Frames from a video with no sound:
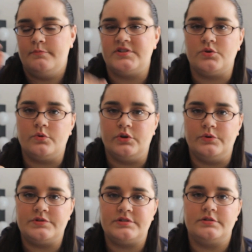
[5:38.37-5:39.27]

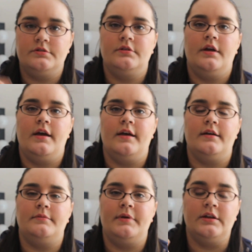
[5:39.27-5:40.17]
biscornus
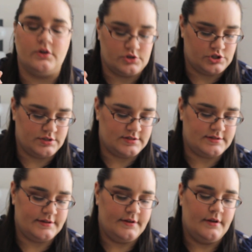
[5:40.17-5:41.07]
and
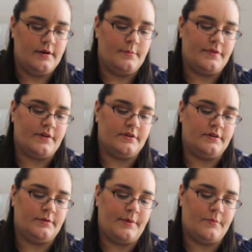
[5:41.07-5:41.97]
pincushions, but they're a
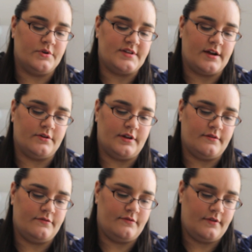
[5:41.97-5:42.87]
little bit more
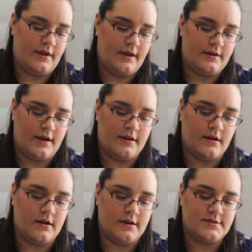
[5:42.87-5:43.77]
decorative. And I
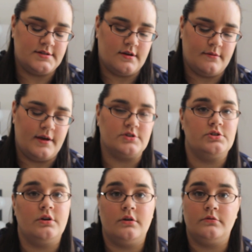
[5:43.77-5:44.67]
got, um, as
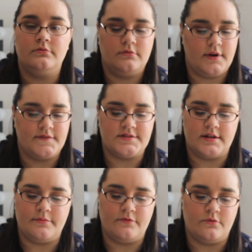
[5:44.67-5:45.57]
you know, I've
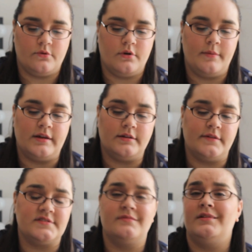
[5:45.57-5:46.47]
said it before, Amanda
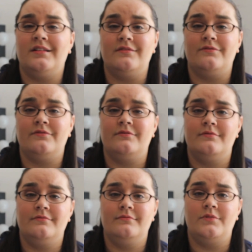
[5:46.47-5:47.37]
lives in the middle of
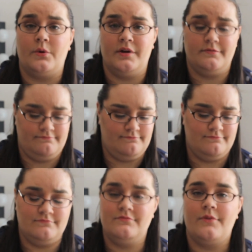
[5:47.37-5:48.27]
nowhere
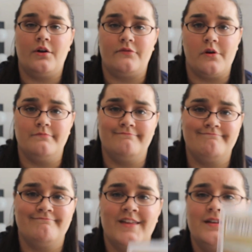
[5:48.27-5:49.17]
on a farm
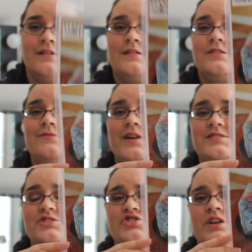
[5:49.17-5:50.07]

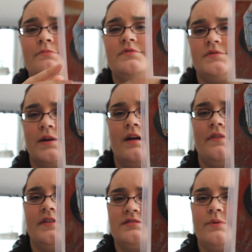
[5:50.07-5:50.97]
raises sheep, so I
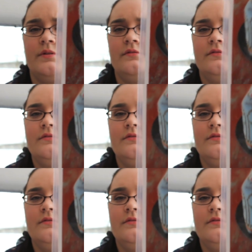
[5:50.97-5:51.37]
got this one